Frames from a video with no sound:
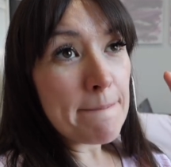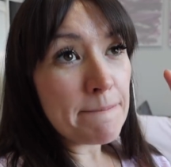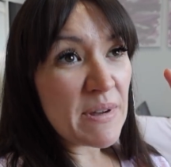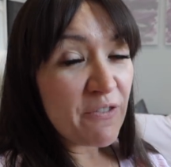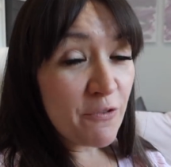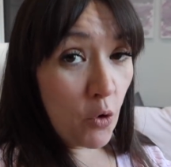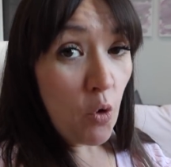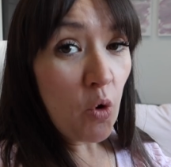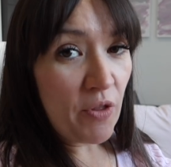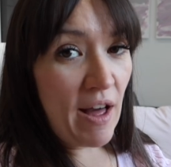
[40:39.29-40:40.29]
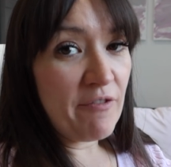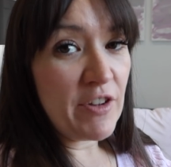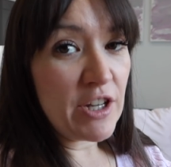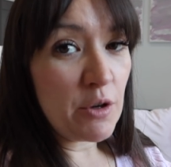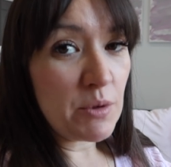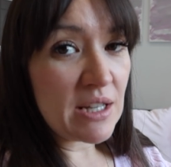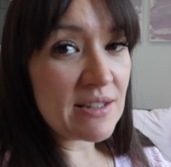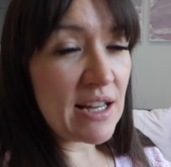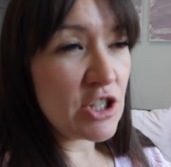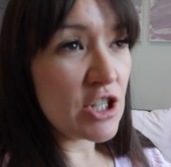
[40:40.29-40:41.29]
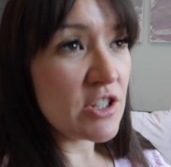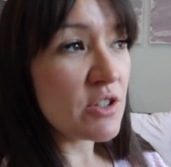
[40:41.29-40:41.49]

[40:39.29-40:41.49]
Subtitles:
before that video with the extension,